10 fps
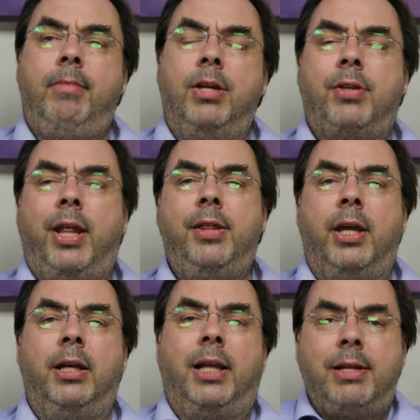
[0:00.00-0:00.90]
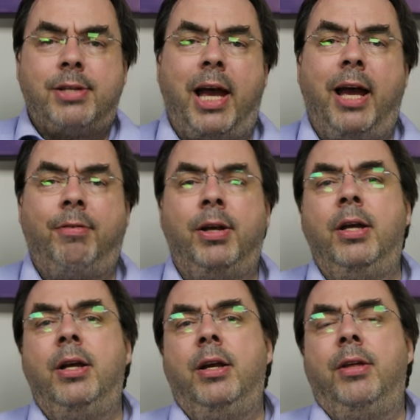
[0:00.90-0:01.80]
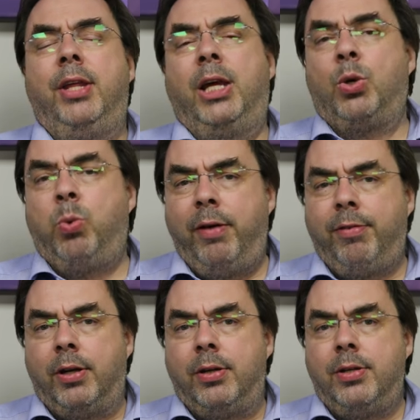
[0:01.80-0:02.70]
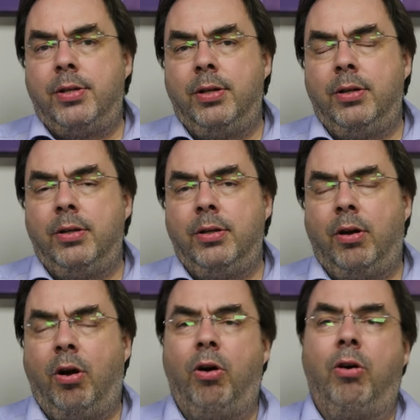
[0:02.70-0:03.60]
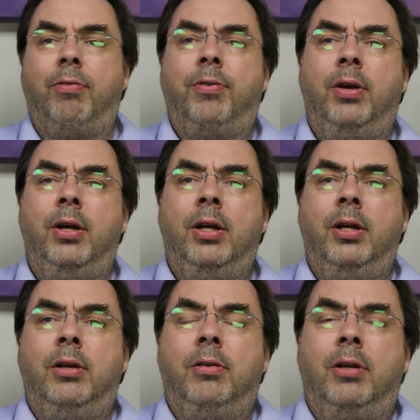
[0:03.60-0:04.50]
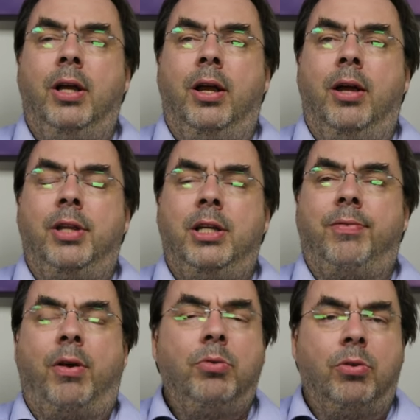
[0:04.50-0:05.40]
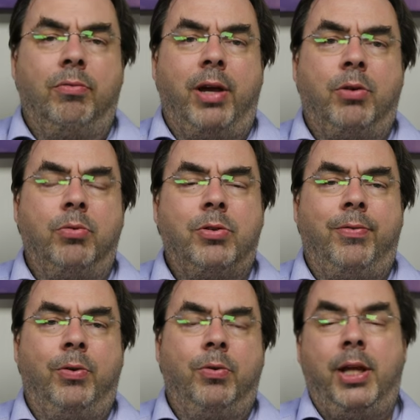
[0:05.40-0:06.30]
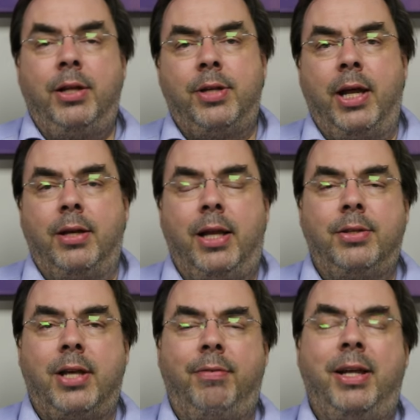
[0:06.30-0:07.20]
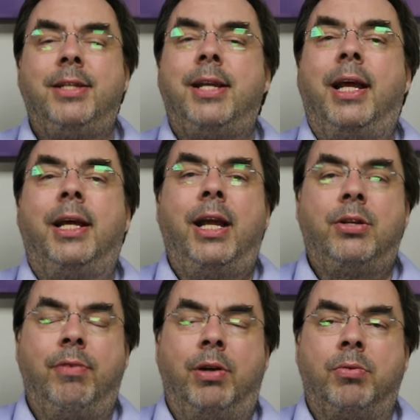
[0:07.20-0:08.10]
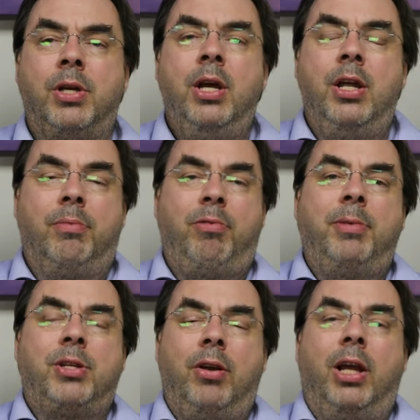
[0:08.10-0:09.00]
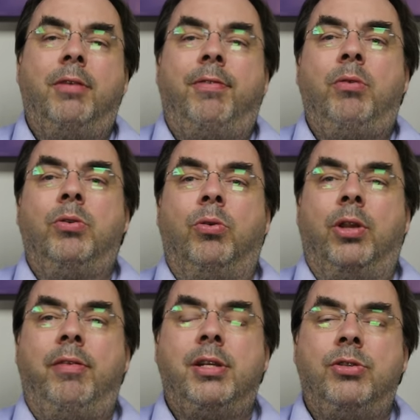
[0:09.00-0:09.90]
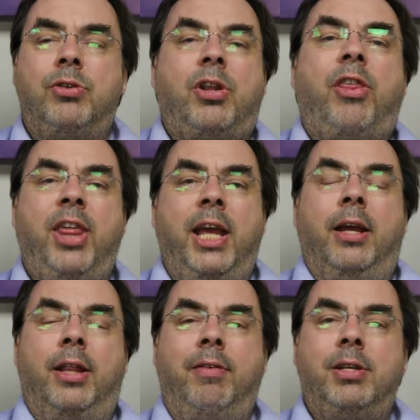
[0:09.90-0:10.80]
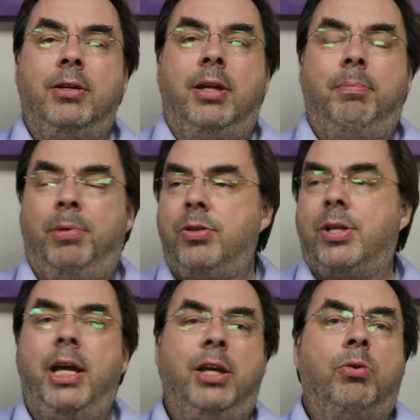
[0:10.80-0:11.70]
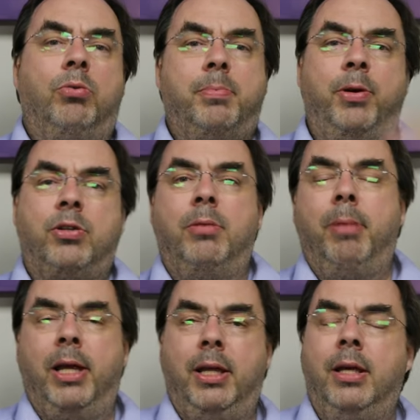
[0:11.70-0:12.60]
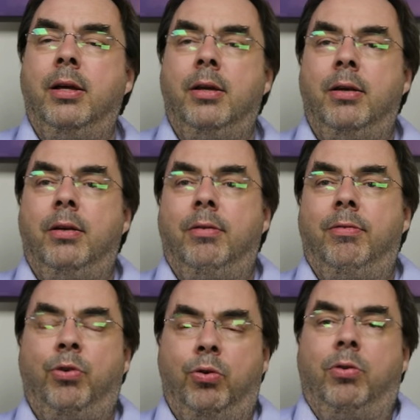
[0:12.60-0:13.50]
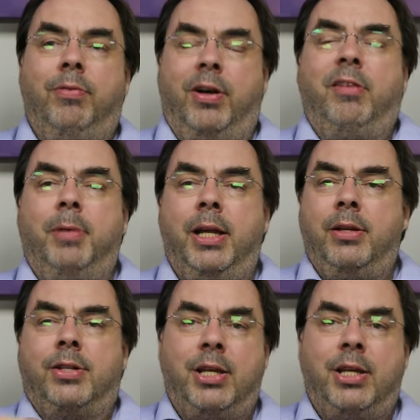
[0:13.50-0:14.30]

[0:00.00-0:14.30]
So they think, let's have the equivalent of these phone call records for the internet. Let's have internet connection records. The problem is, unlike a phone call, there isn't just a thing. There isn't person A calls person B for 5 minutes.